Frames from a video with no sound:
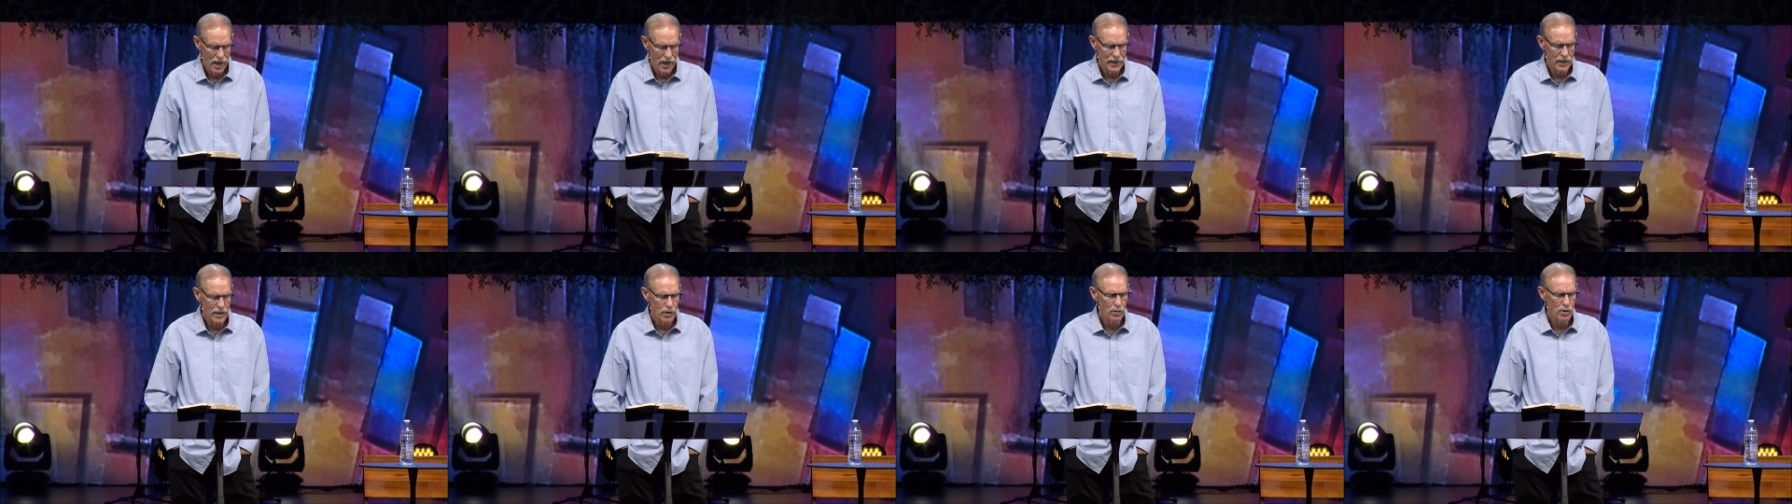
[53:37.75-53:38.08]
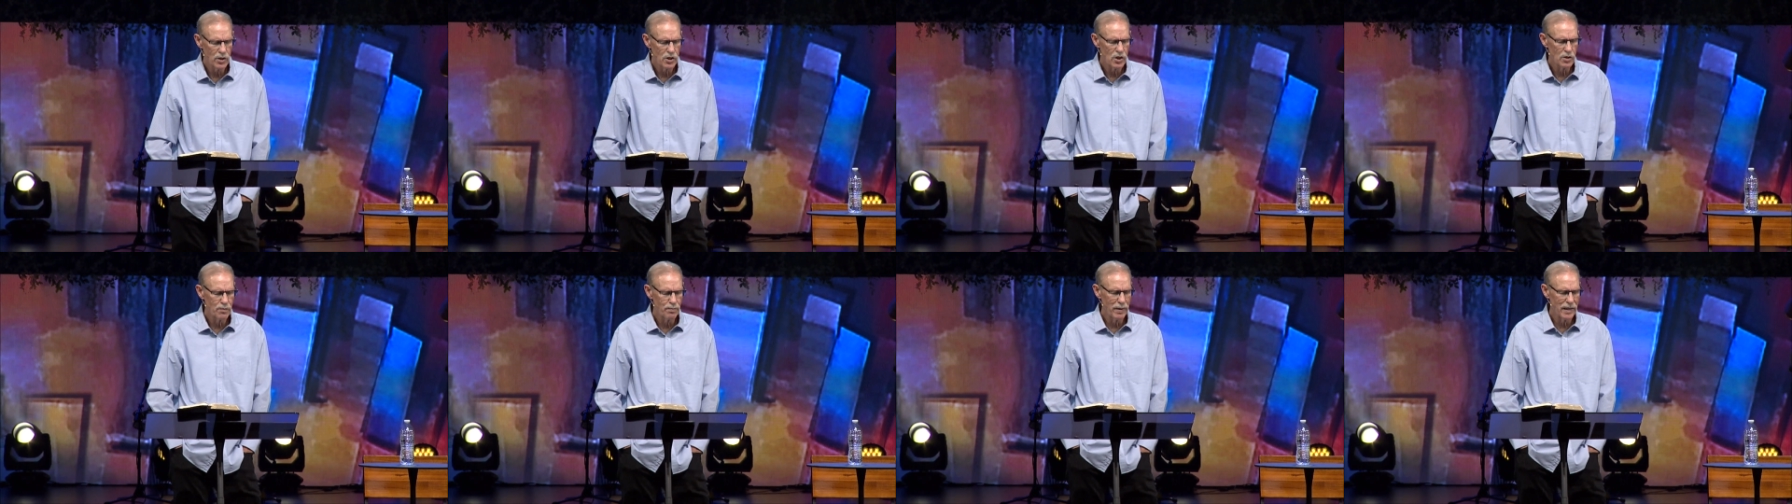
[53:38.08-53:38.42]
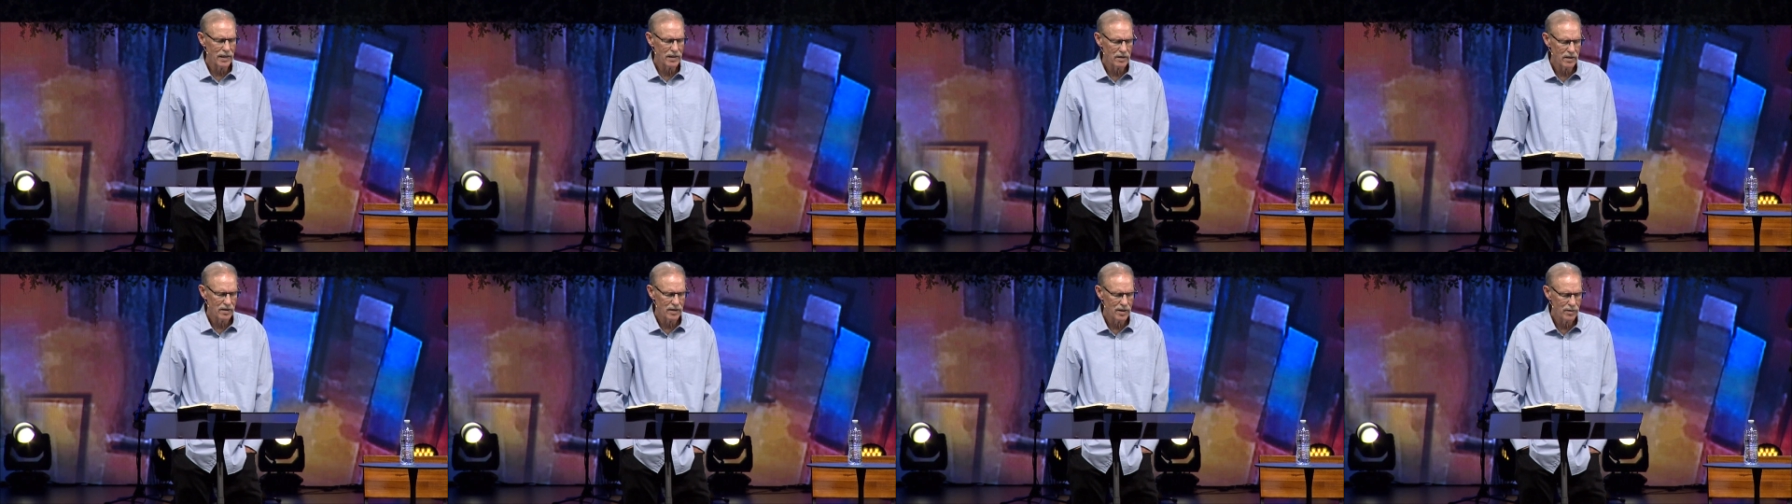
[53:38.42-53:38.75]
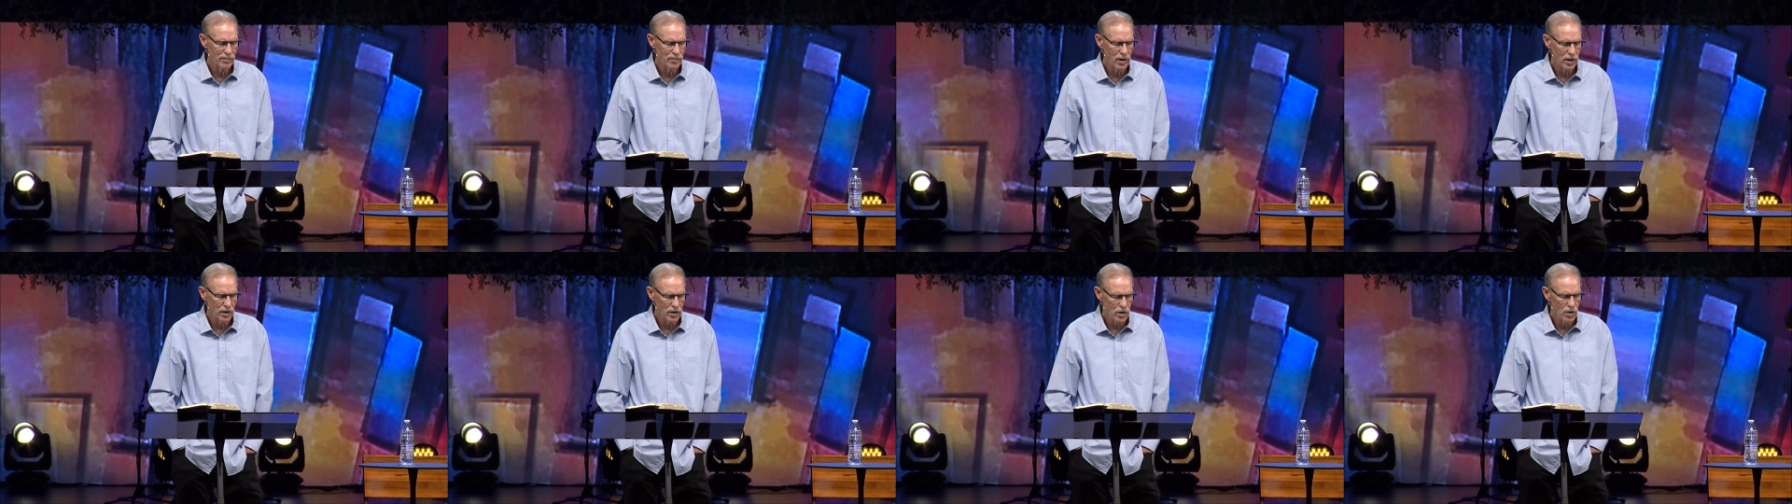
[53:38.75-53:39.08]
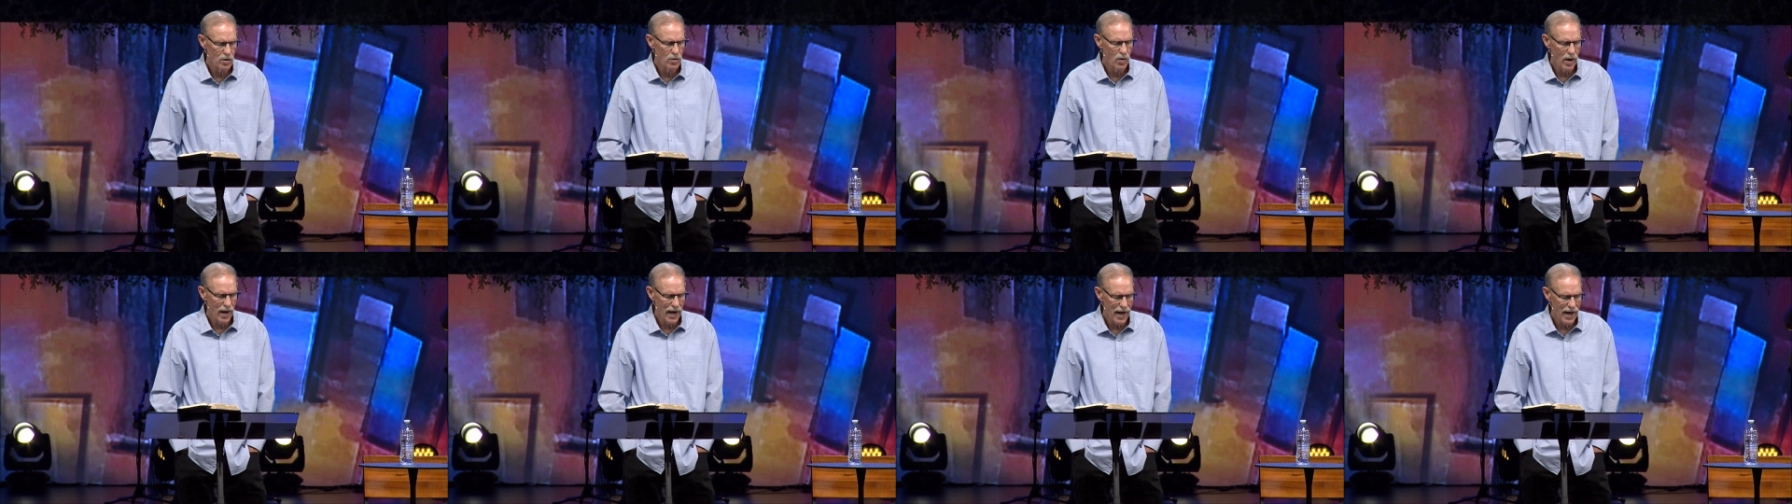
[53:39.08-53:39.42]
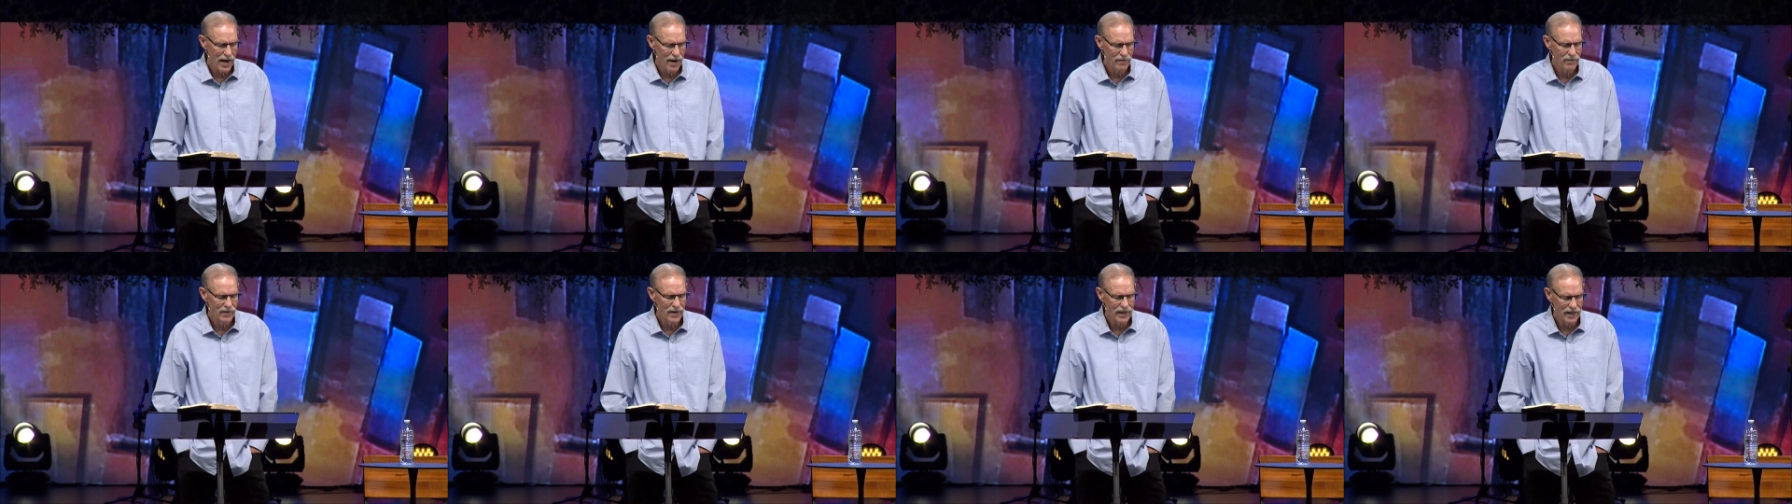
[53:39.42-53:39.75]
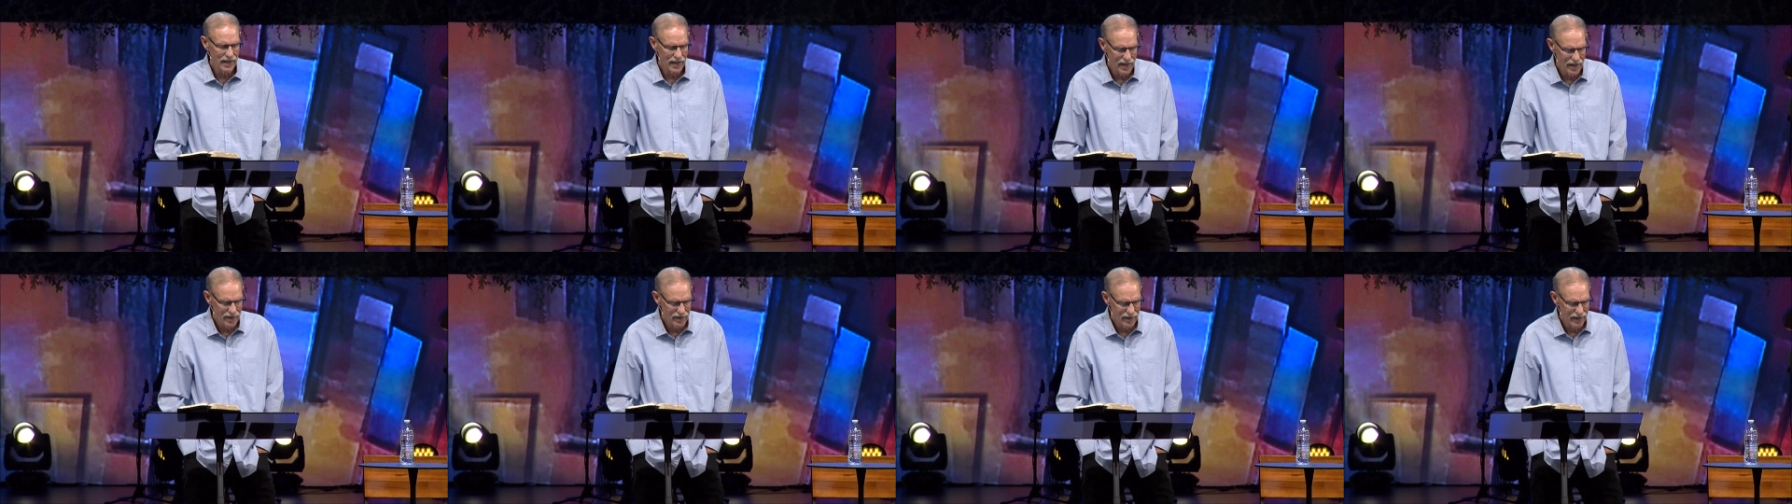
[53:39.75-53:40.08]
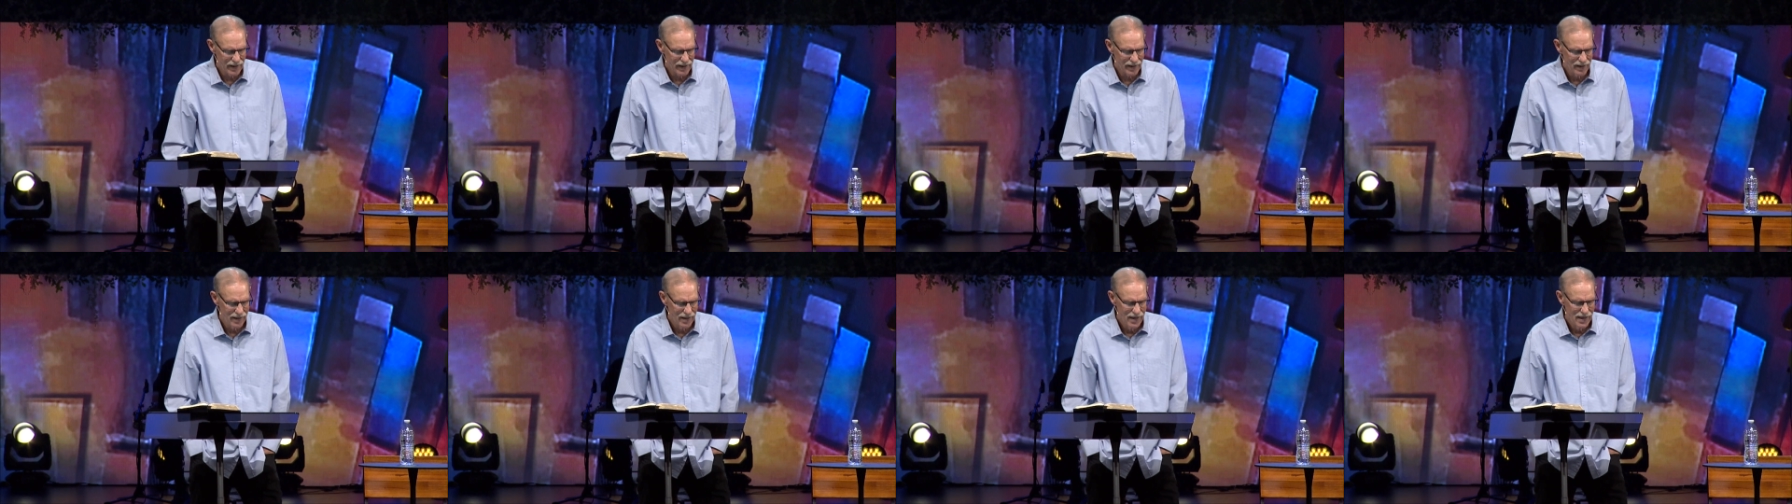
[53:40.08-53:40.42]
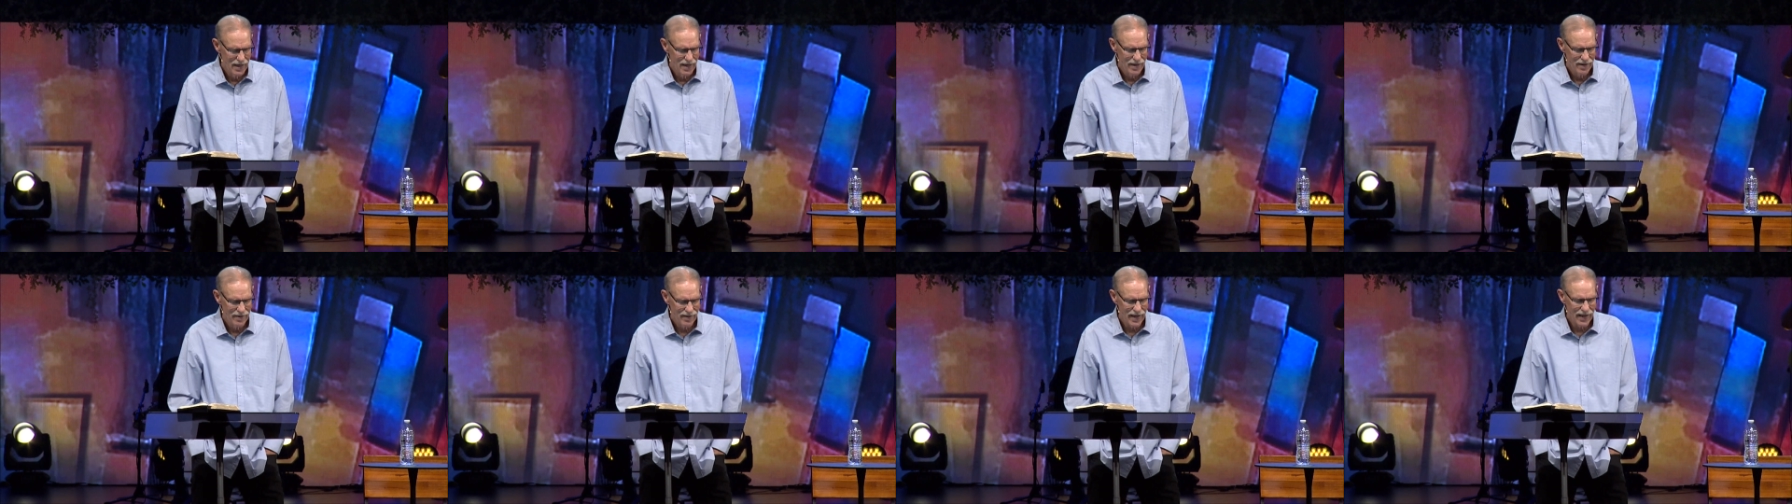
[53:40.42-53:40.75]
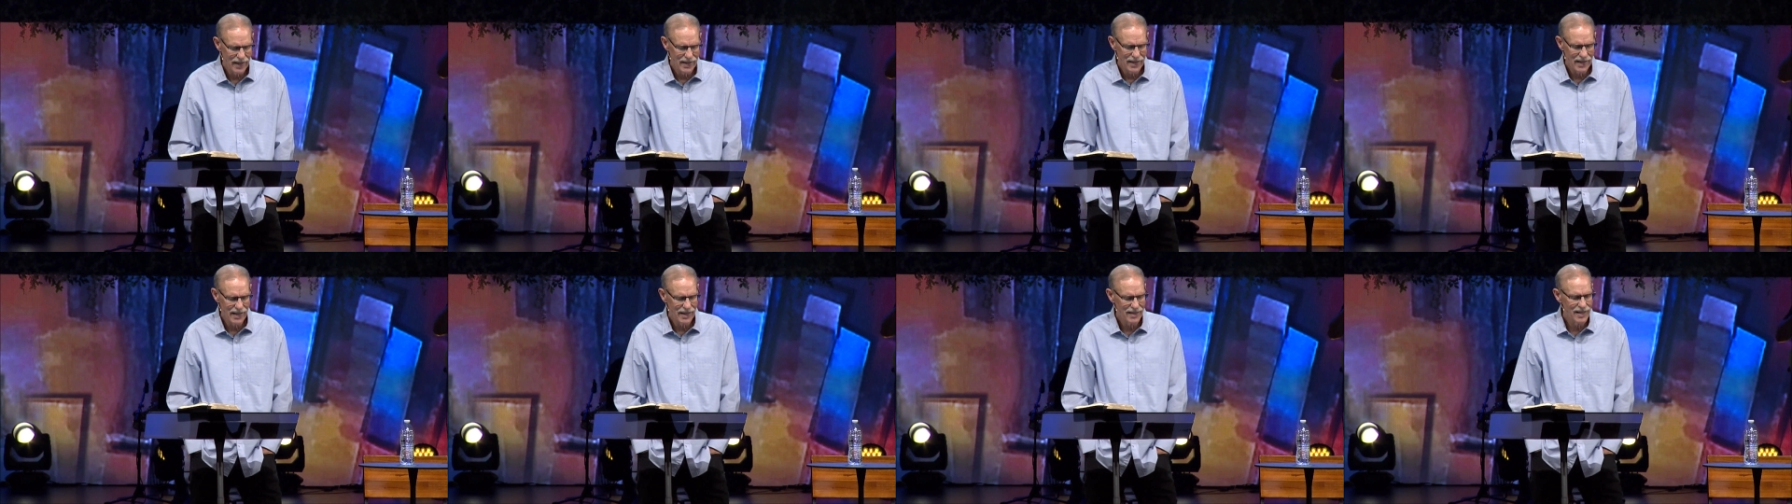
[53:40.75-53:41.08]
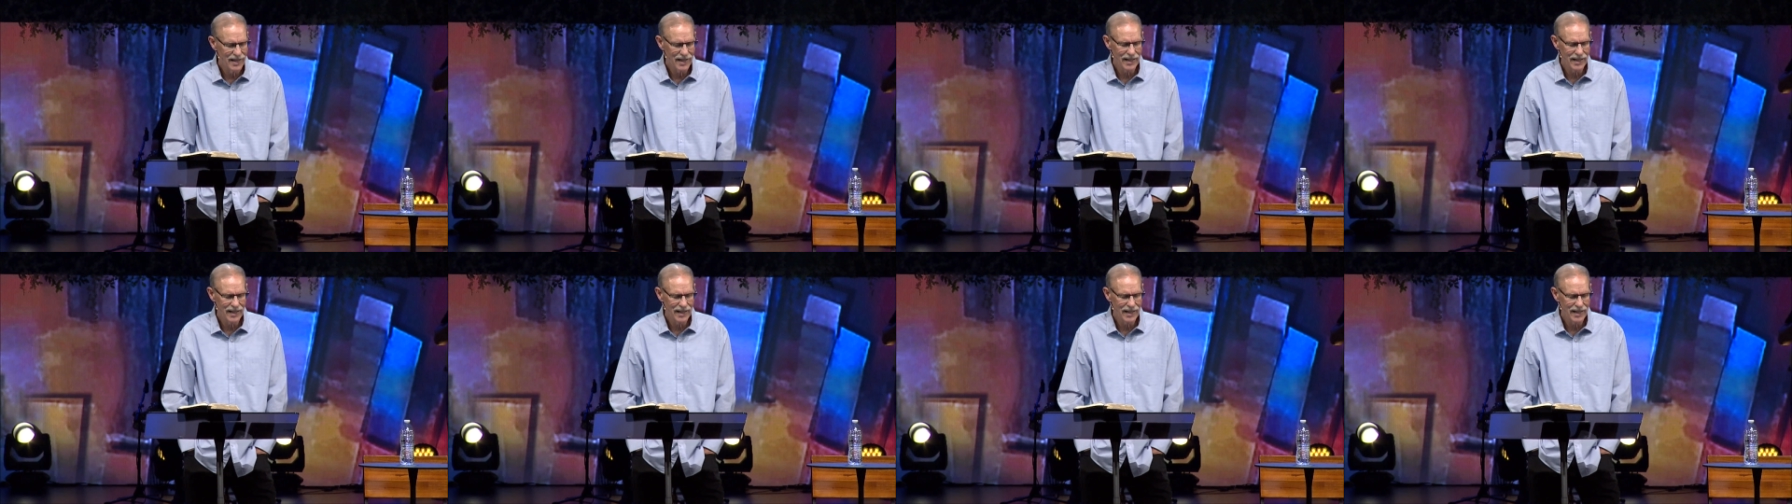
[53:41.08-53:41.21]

and you would speak to them that you have the healing they need.